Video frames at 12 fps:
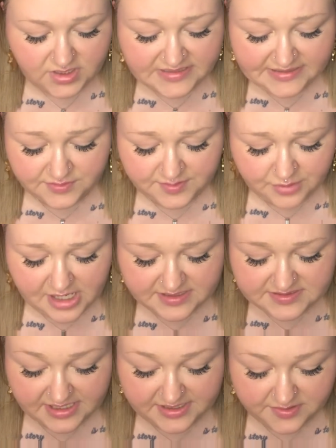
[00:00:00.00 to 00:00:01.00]
The only products
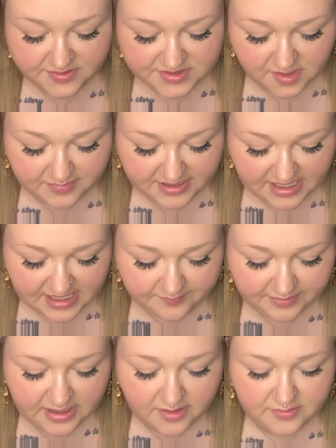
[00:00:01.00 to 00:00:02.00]
I use on my
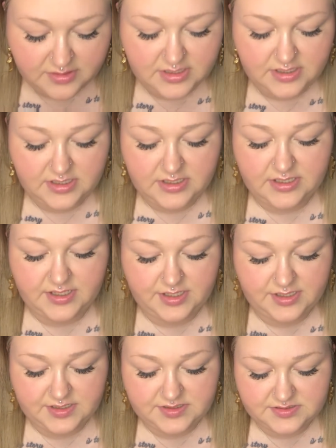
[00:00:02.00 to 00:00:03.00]
eyebrow
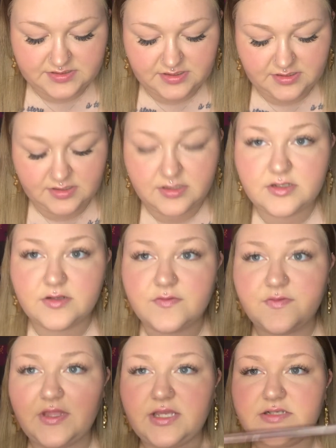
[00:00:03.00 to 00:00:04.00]
is
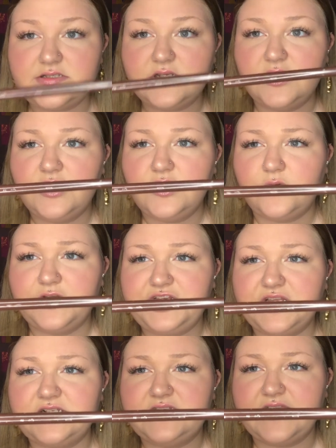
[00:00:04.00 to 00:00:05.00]
this, which you
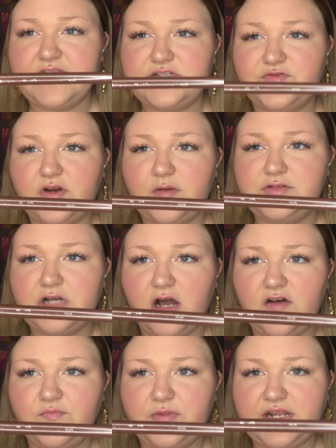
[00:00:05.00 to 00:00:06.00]
can see is rubbed
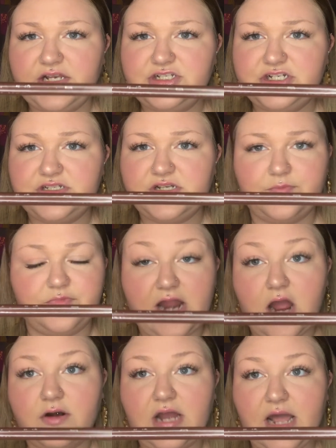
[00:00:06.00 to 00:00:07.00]
off, but it's just a
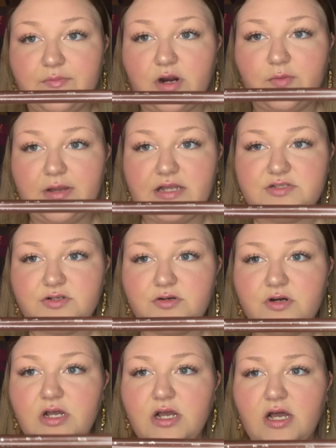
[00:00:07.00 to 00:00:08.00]
brown eyebrow pencil.
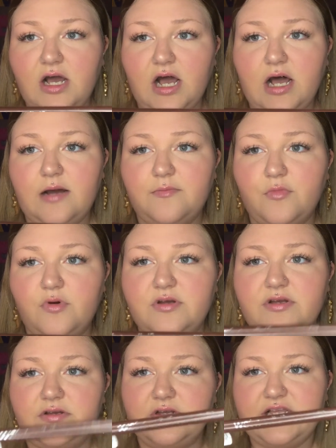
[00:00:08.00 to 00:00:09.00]

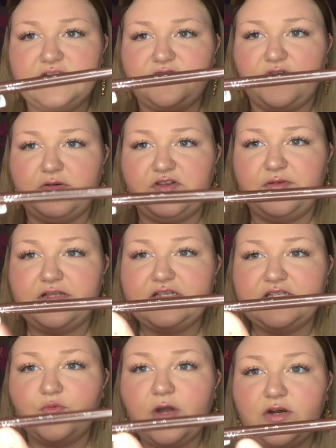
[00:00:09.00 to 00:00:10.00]
It's rubbed off, but it
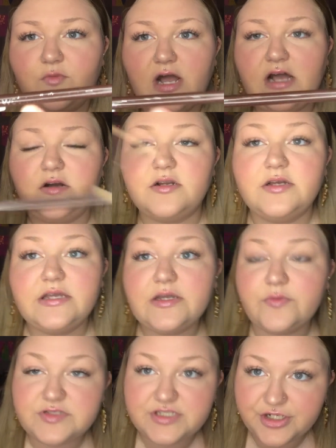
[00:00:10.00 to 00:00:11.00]
says Wet n Wild. It
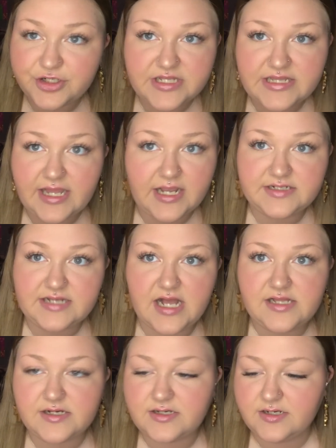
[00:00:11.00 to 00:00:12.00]
was literally like
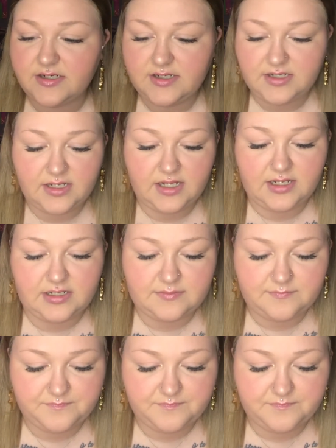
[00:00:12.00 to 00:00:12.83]
$1.